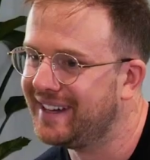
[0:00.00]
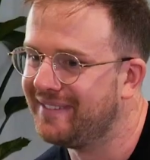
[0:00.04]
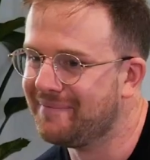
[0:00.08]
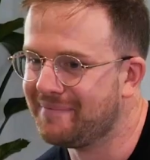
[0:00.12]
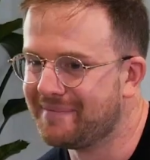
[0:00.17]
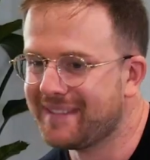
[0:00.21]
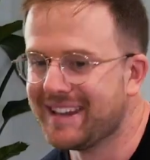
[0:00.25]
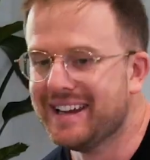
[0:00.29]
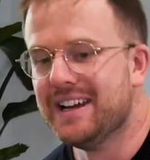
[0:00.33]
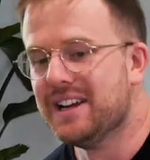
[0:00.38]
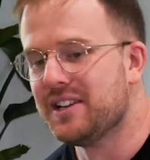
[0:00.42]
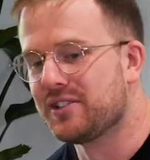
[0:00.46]
Yeah.
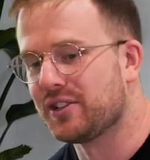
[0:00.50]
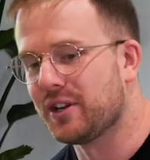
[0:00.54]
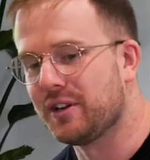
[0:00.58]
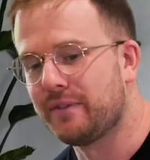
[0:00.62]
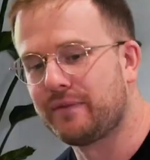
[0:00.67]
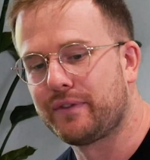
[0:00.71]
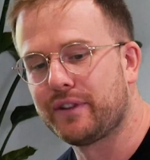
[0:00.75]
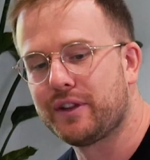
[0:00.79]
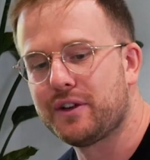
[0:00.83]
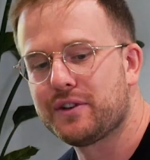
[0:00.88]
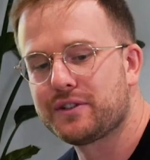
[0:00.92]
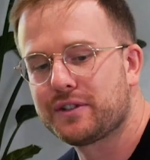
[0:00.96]
So
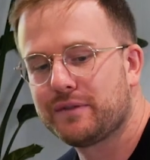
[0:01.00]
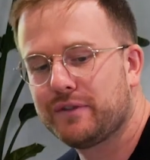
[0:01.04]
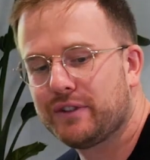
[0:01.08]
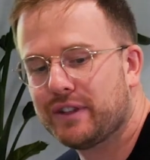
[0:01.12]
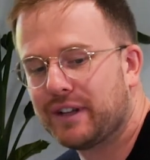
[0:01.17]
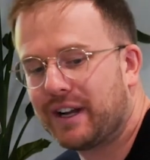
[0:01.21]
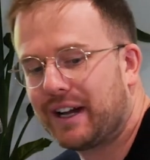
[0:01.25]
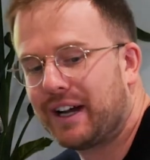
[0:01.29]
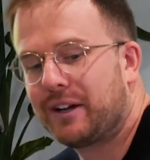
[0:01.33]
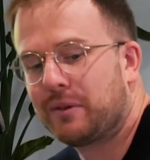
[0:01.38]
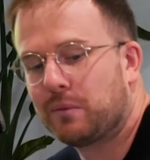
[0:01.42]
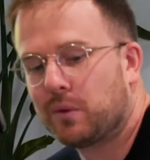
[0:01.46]
for those of you
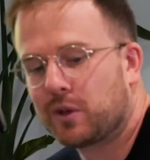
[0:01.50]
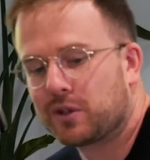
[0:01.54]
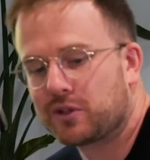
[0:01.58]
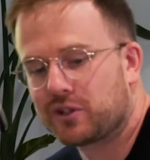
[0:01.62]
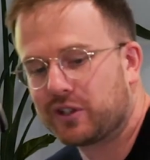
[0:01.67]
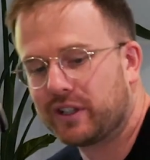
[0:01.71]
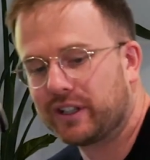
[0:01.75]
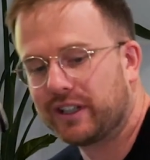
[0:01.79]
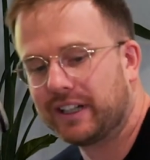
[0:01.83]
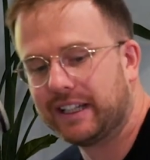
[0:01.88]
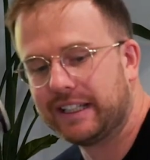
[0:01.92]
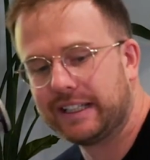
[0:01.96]
that aren't
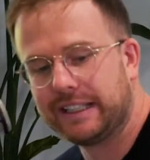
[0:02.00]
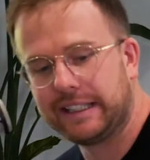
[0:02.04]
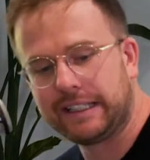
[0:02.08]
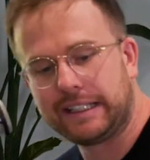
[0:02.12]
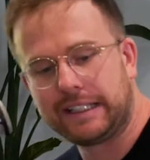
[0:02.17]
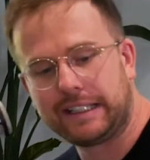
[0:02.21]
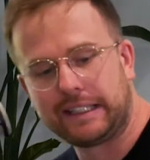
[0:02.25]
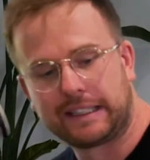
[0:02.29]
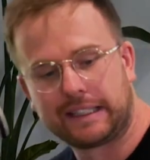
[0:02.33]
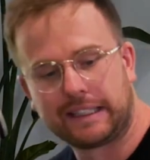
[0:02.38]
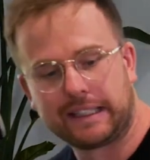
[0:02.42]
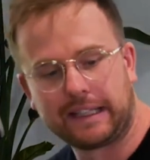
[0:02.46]
watching, I
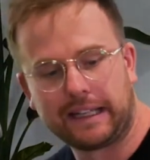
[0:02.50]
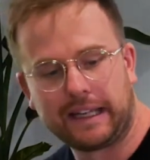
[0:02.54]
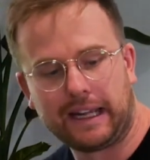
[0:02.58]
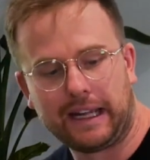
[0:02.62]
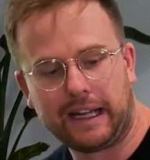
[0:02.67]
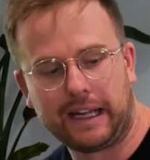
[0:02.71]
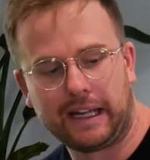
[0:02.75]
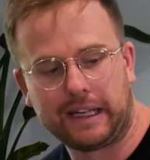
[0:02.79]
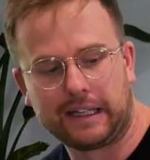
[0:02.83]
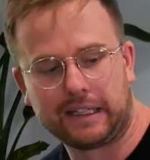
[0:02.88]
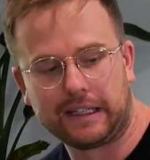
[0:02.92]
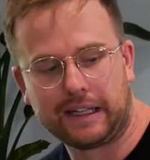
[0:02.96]
did
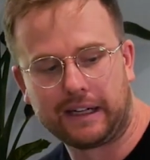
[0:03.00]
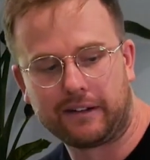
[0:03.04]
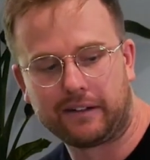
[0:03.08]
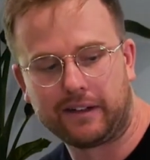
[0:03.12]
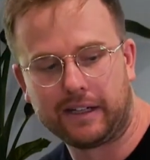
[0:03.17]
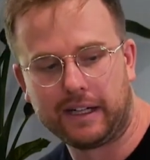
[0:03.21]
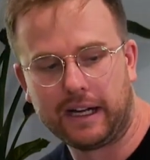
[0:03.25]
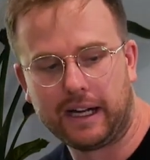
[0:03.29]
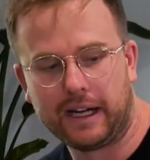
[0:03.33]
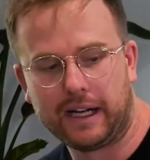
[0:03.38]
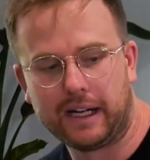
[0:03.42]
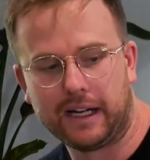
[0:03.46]
hand
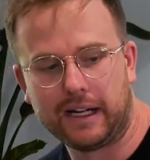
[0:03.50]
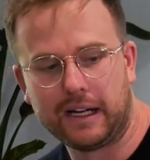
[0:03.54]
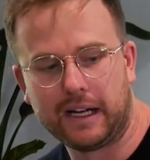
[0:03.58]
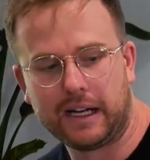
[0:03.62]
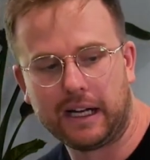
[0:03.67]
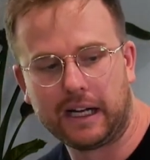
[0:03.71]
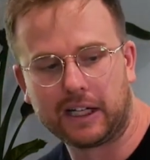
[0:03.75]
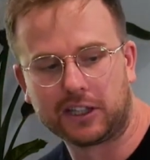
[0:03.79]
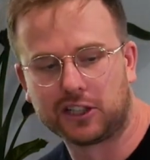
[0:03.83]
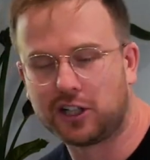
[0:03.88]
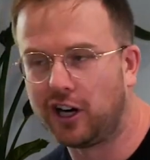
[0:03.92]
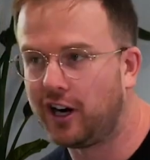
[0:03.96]
Larry
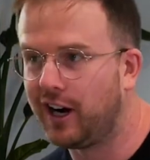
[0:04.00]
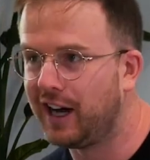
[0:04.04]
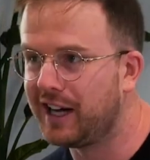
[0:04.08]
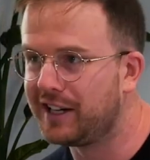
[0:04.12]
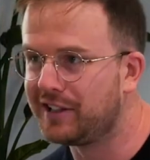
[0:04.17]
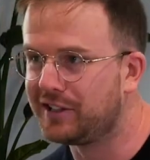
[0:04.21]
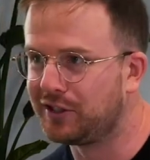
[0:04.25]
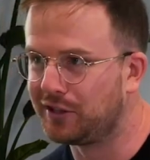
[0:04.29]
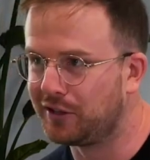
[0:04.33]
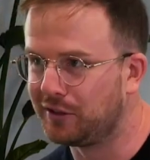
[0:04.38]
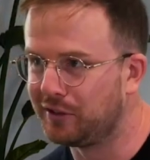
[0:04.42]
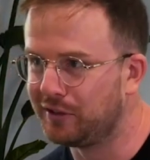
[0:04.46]
a
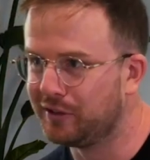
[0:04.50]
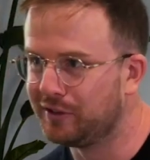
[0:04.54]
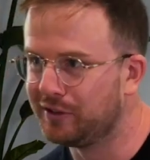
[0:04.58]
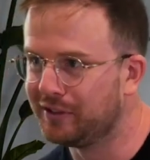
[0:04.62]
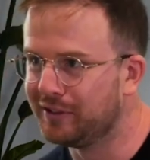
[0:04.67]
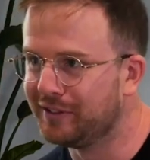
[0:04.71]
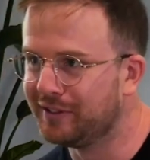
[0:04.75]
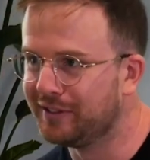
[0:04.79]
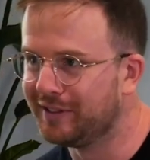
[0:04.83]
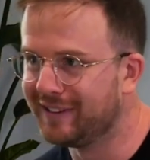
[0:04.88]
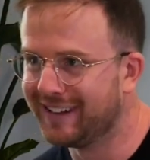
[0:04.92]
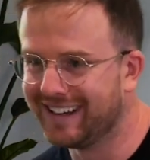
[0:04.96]
guide
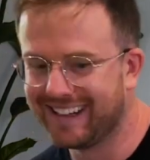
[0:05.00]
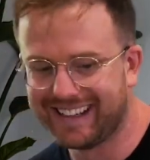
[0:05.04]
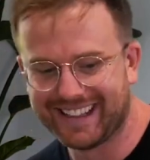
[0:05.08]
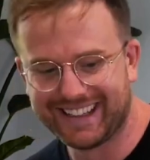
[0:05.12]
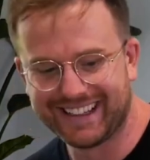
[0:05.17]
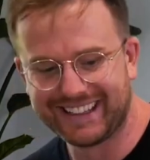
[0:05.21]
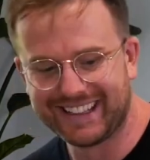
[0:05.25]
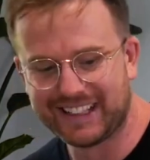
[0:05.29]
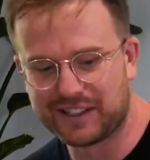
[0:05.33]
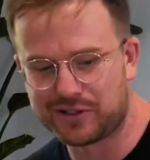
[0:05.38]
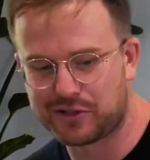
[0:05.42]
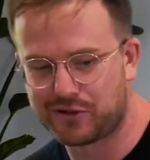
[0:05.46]
to
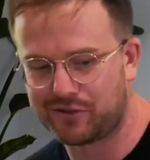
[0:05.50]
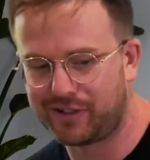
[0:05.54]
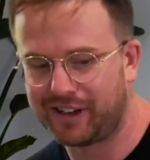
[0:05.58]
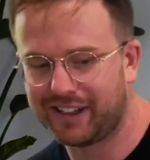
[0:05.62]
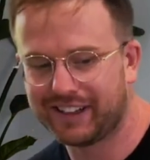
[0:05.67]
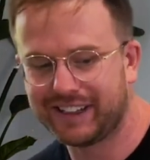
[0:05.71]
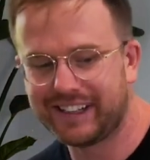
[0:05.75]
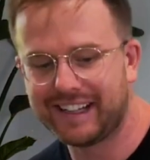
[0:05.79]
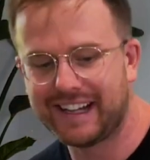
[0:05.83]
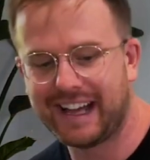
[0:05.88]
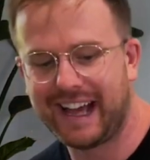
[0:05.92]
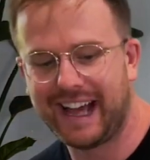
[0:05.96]

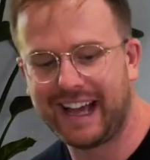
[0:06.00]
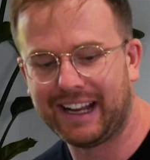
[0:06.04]
Australia.